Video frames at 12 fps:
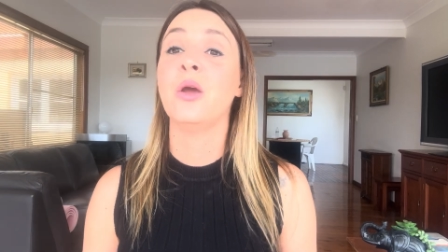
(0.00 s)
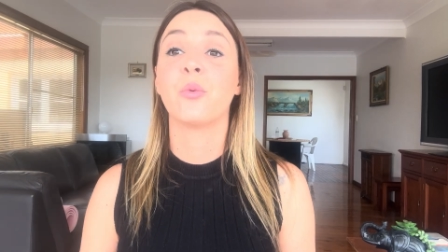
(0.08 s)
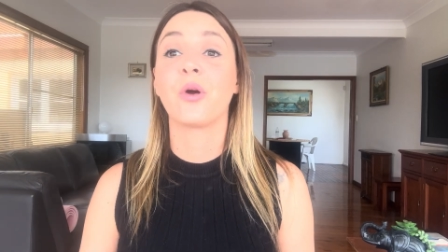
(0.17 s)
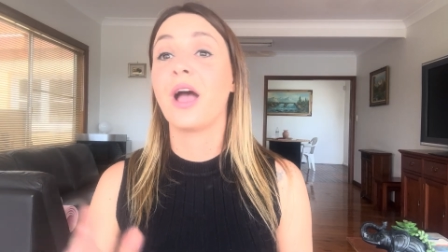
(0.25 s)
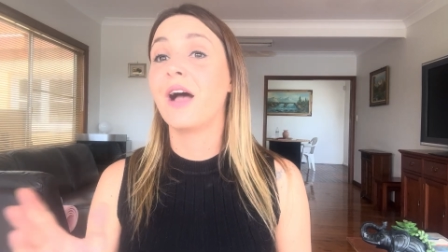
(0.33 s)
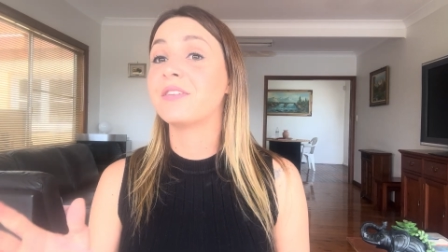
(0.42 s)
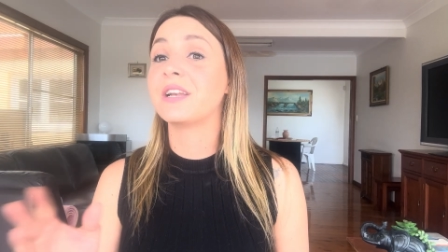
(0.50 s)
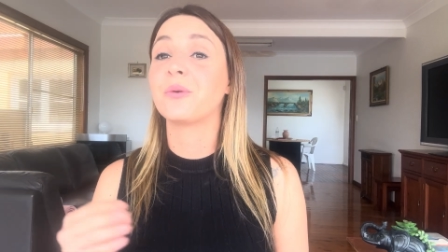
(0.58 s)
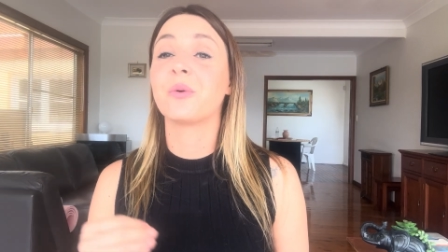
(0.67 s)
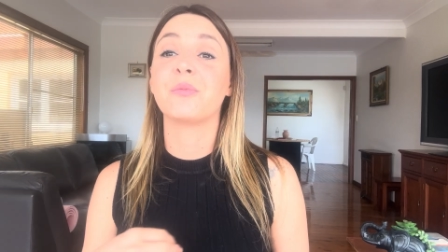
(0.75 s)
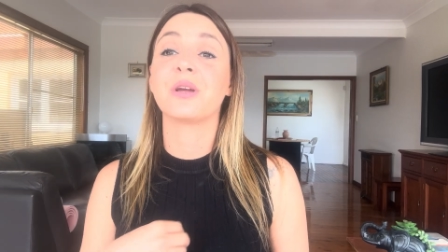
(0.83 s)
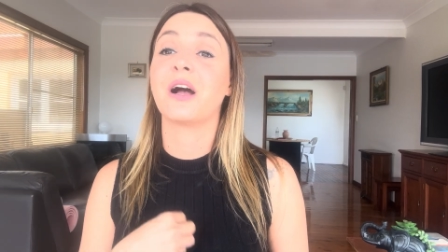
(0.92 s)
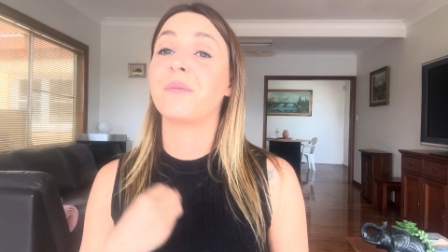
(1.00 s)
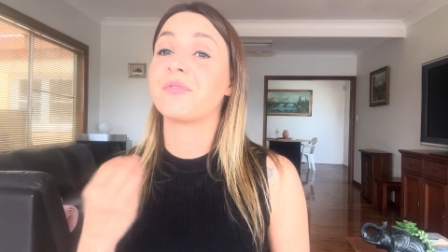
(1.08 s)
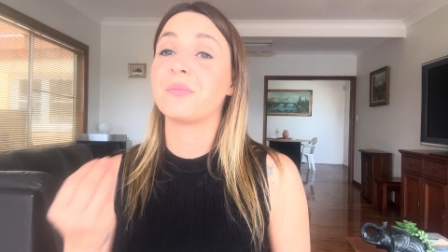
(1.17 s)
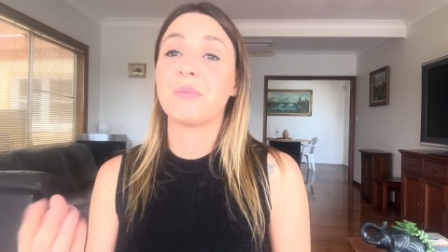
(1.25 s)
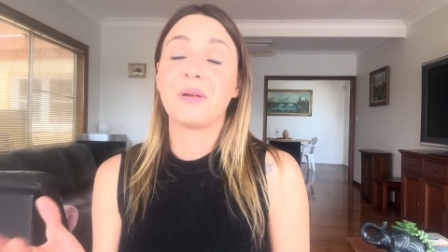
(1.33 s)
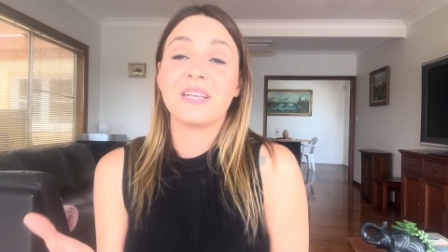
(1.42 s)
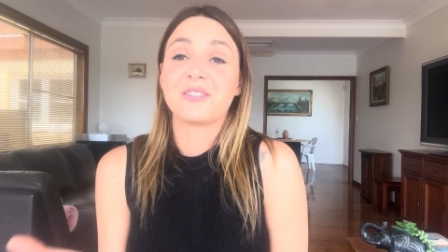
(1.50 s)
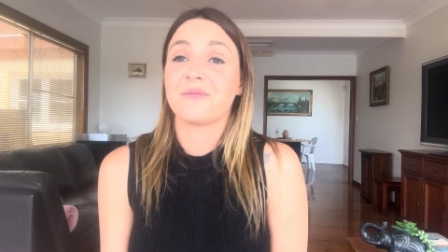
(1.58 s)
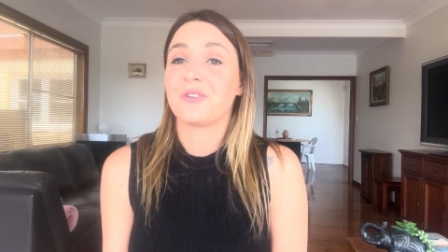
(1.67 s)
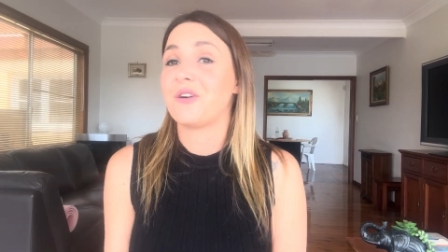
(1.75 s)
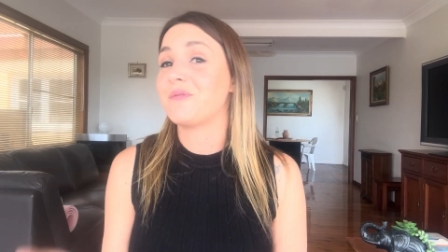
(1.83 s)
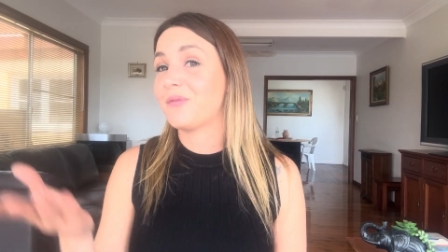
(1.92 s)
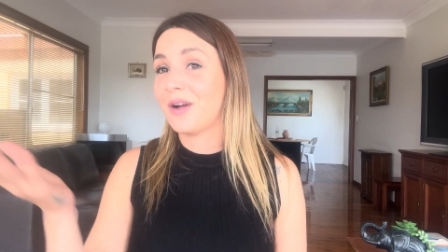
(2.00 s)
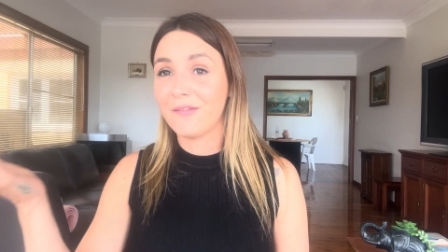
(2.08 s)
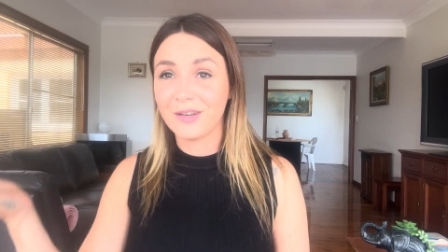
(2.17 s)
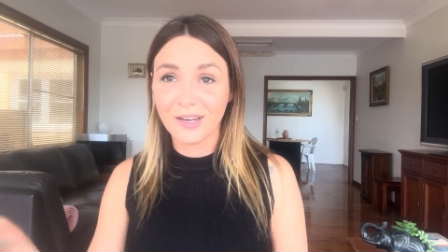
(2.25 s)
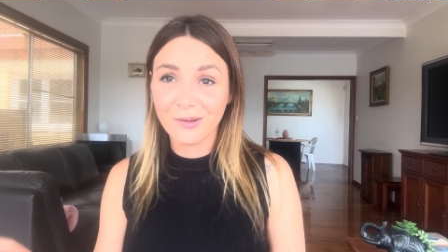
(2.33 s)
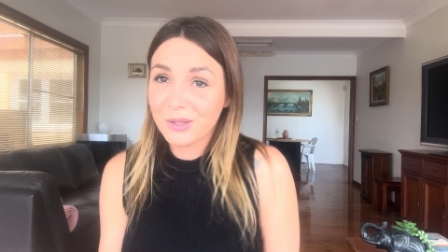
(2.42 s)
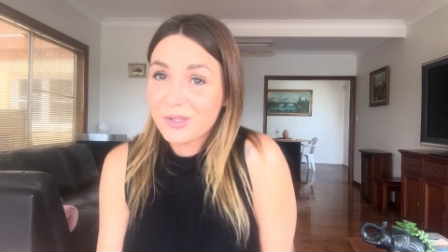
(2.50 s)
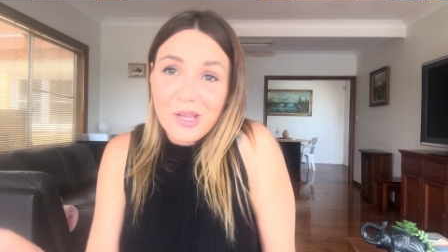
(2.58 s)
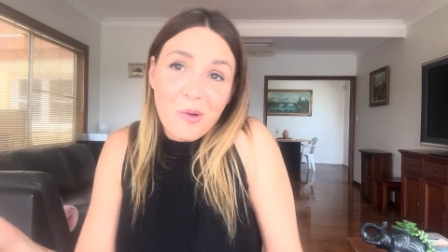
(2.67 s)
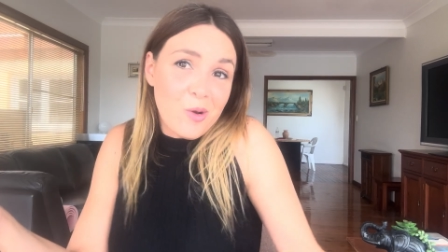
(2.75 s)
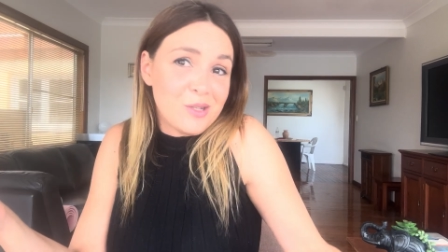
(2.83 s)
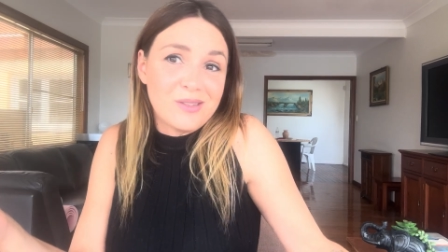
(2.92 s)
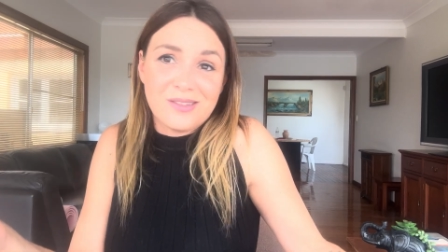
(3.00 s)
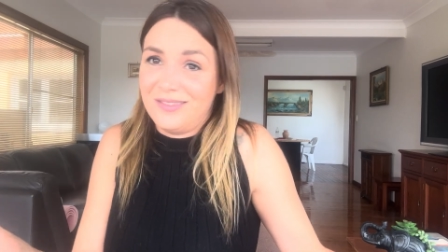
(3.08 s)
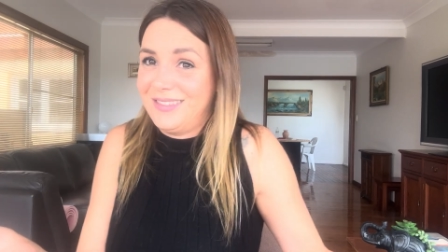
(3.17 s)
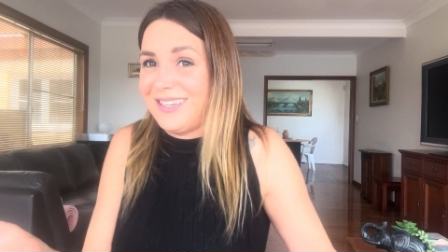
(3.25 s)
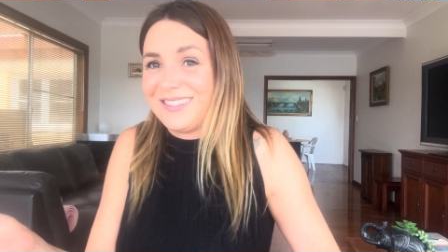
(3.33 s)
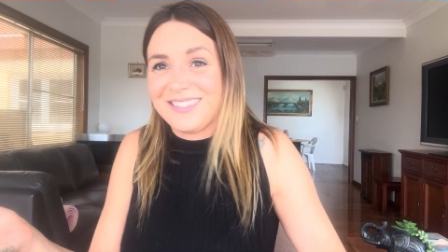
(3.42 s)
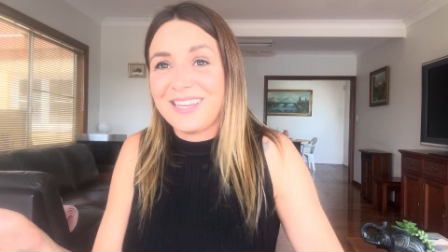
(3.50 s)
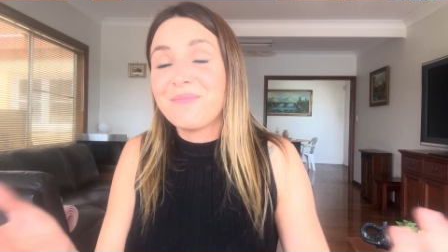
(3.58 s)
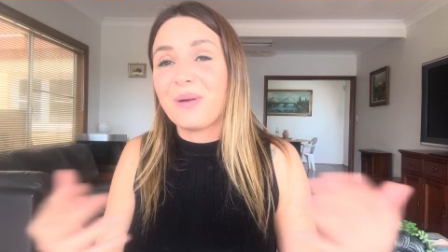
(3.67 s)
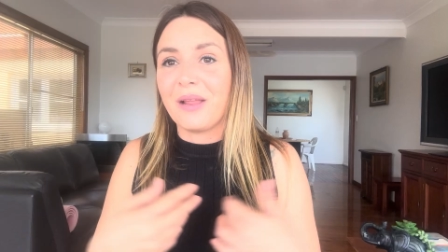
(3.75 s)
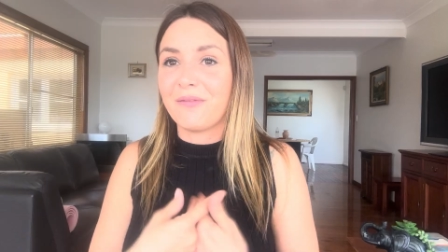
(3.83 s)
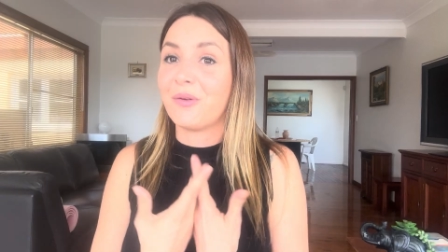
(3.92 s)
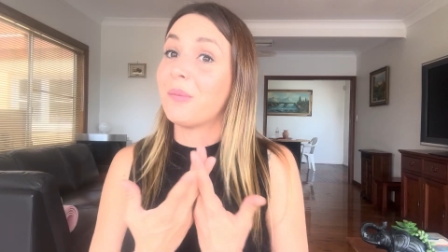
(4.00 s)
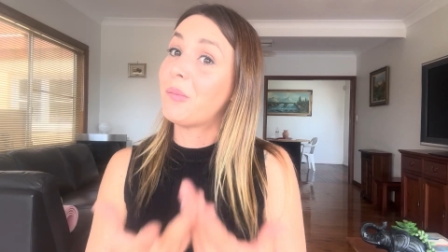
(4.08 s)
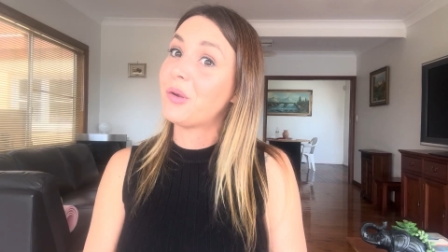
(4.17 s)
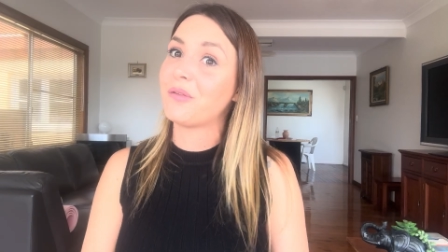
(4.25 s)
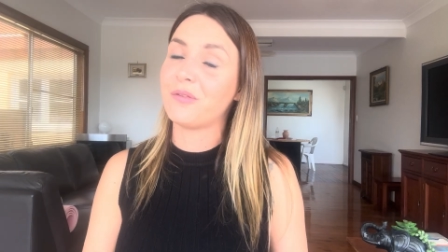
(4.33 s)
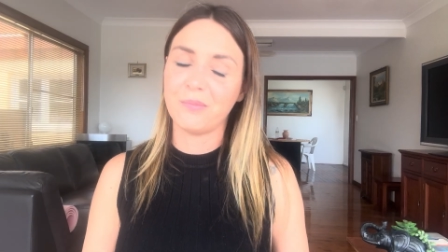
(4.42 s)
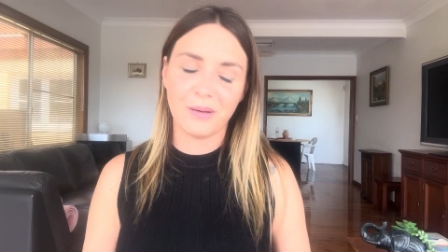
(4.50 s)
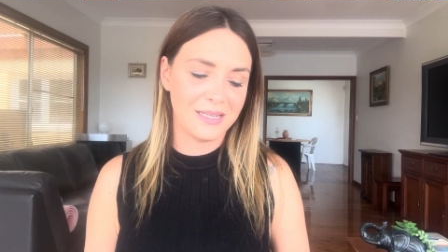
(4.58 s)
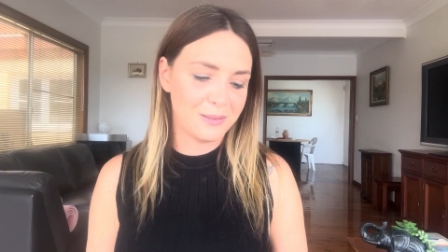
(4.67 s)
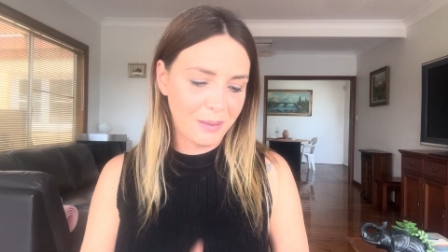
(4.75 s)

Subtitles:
We're having it when we come from a place of love, of having it because I want to. That's it, but like from a beautiful place.